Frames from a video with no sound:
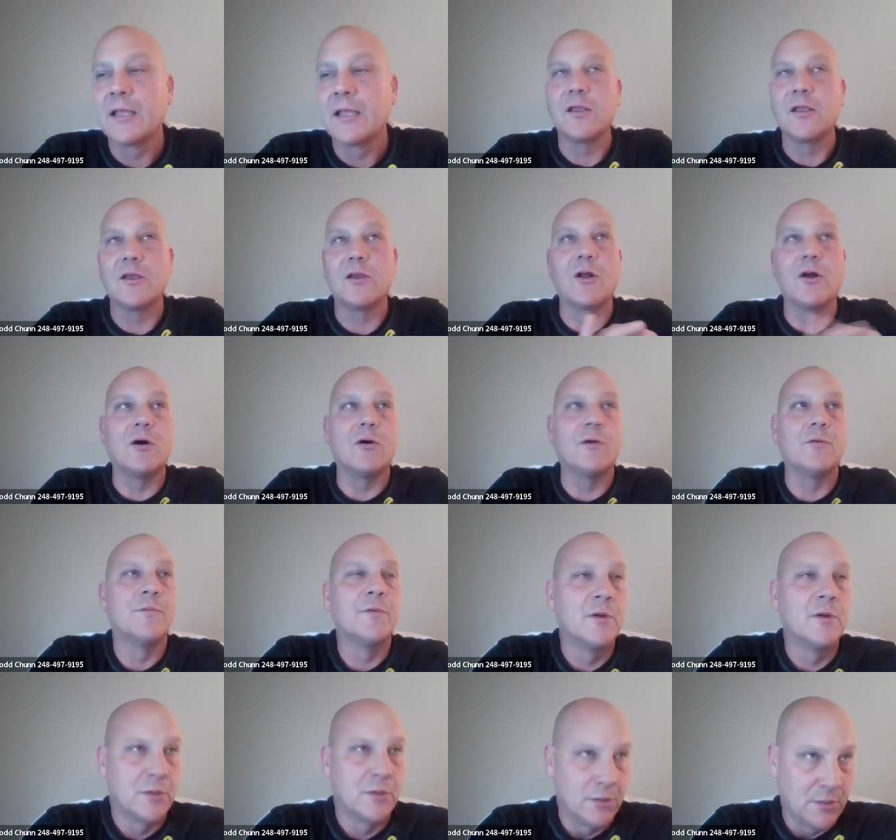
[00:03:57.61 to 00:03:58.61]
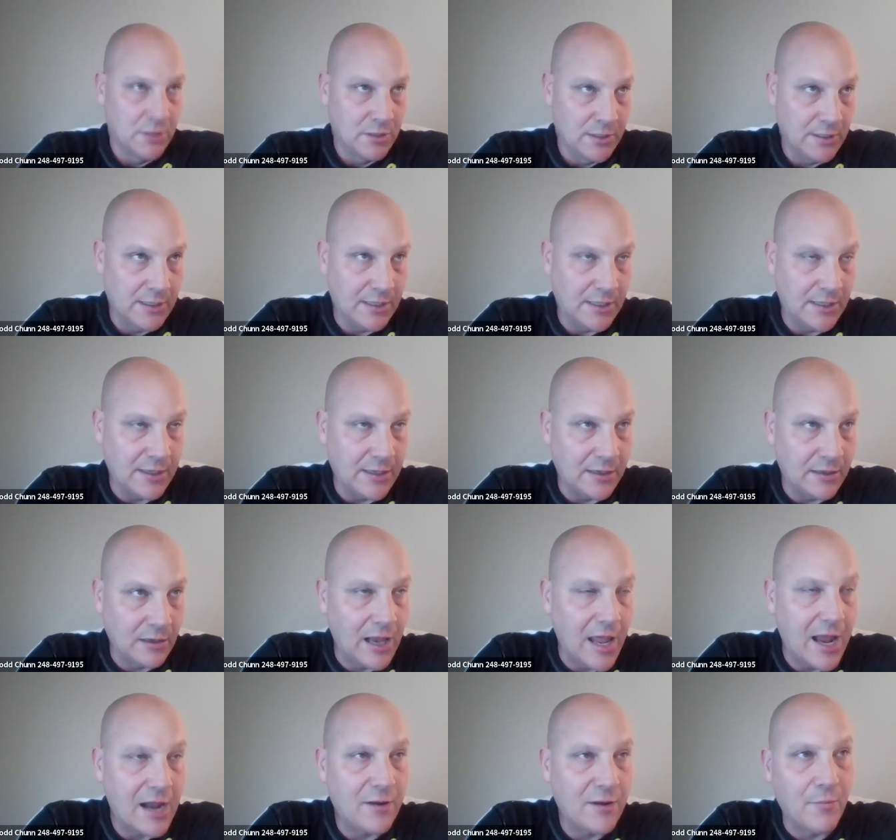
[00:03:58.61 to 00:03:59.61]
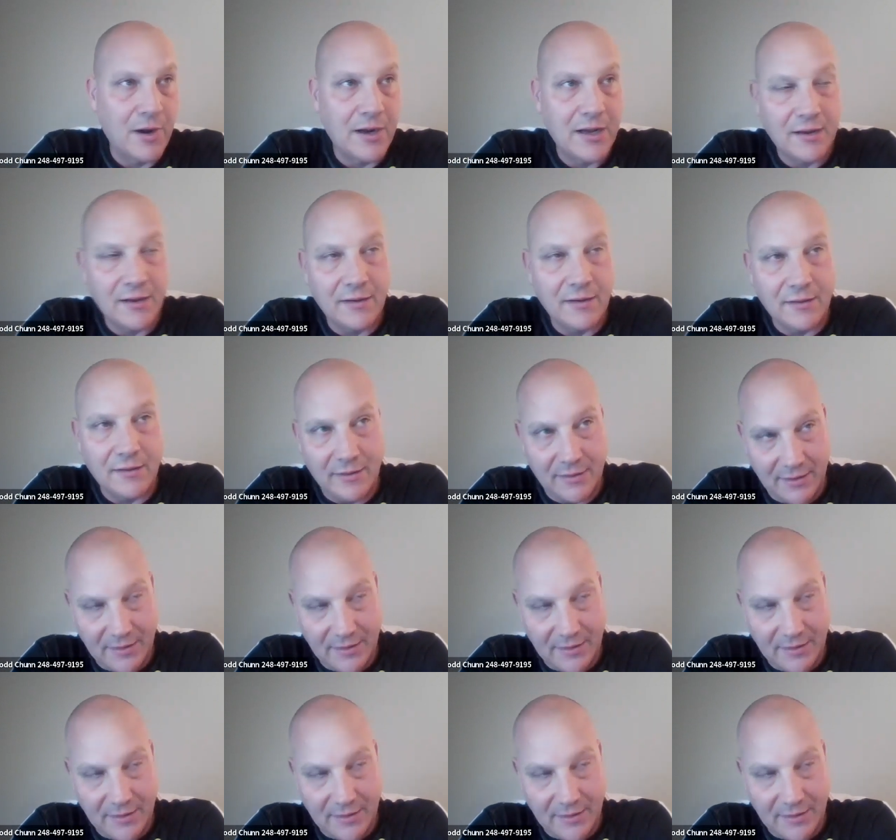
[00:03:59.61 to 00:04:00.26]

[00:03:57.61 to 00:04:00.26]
you know, and a lot of money